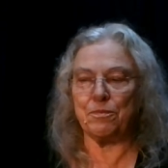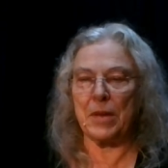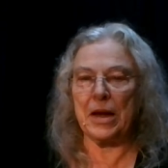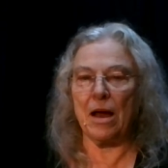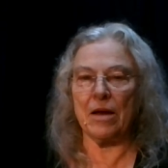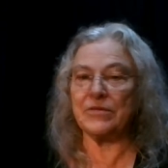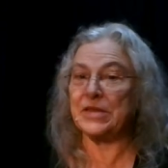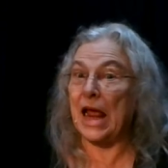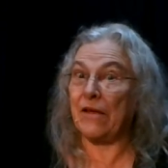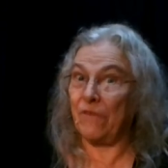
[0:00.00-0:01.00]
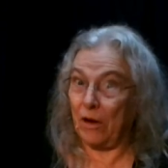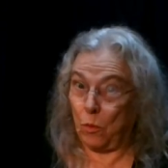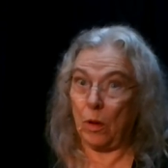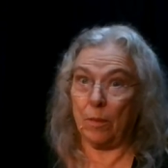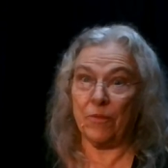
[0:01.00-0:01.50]
May not have sang
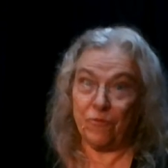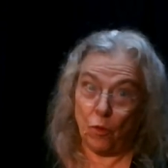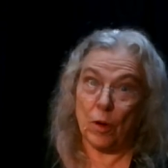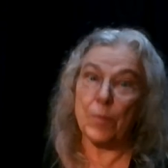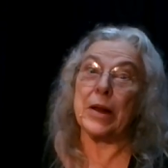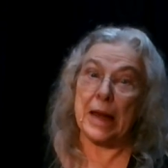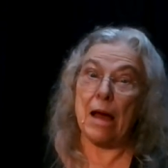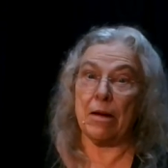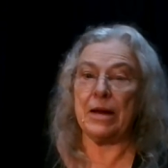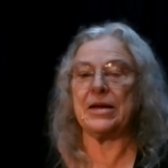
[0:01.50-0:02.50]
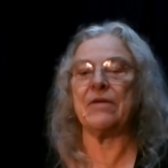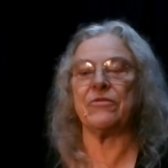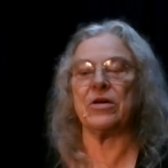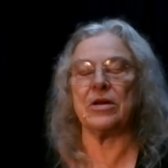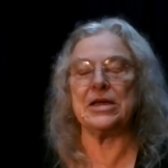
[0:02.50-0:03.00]
very well before, but now it
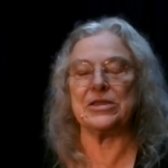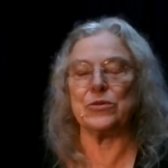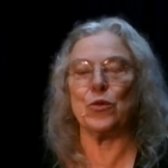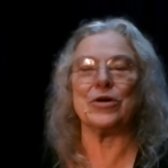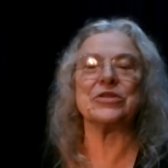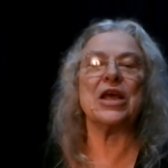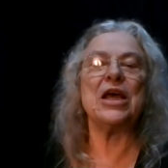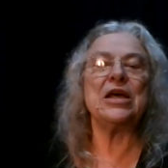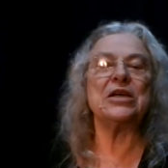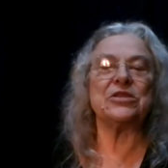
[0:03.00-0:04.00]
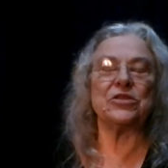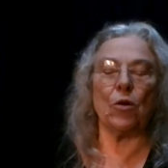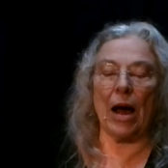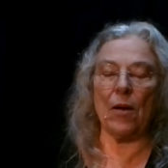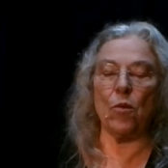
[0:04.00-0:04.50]
definitely is worse.
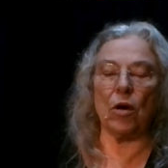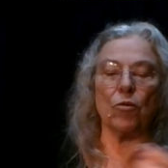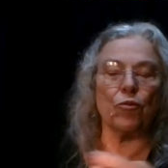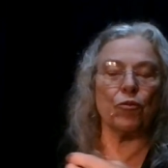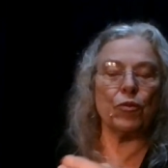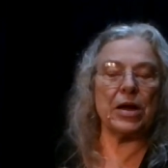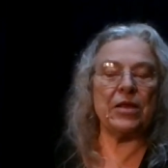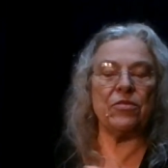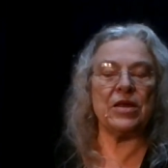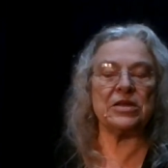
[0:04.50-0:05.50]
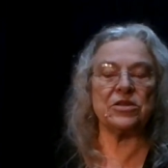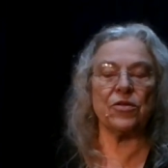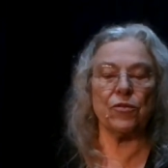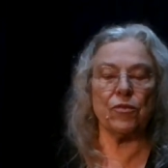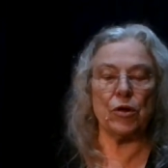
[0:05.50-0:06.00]
So I will read
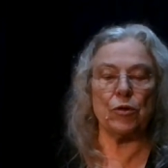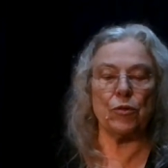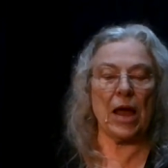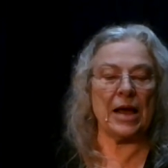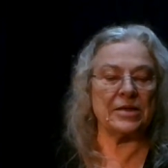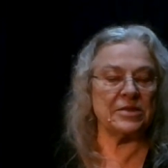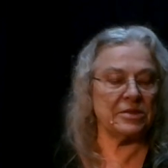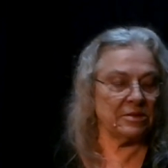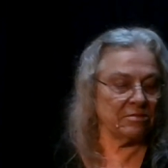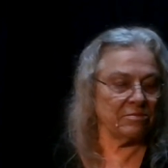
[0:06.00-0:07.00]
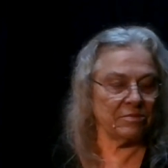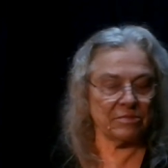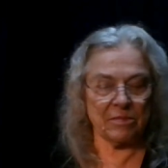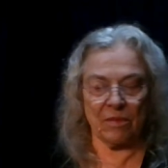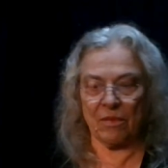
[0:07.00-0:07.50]
this through as
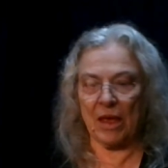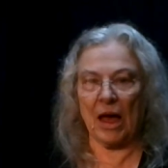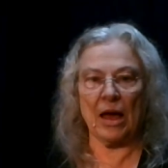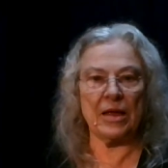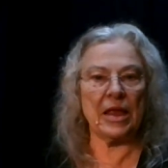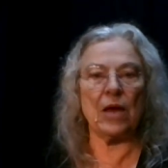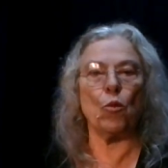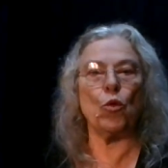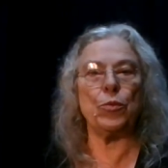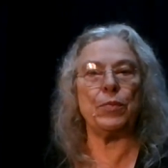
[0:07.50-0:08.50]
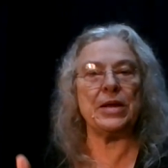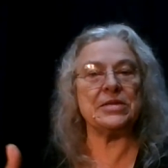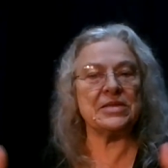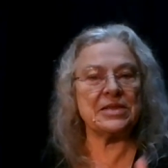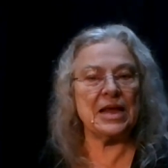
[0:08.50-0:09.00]
it would
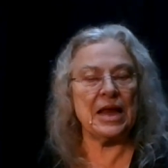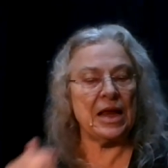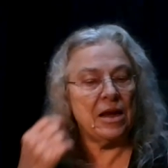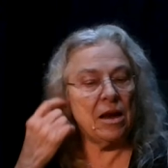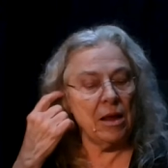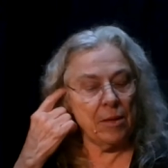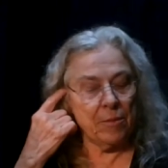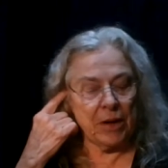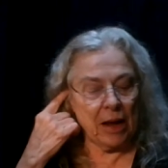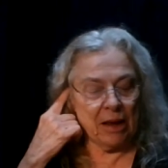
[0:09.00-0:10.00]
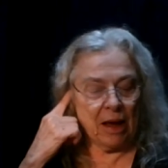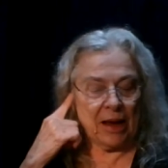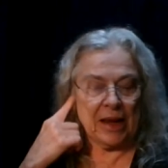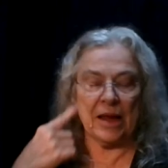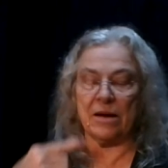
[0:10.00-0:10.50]
be singing, but I,
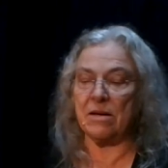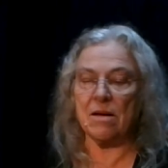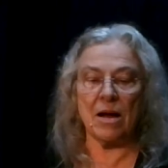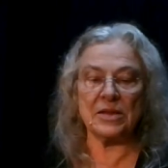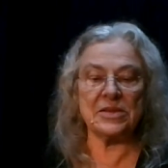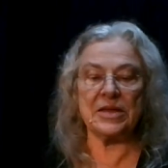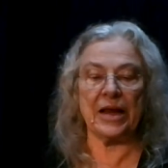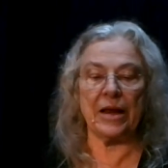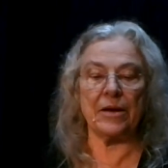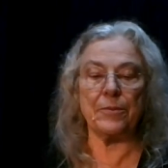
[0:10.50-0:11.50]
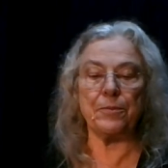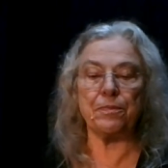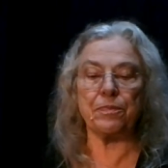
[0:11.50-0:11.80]
I cannot sing it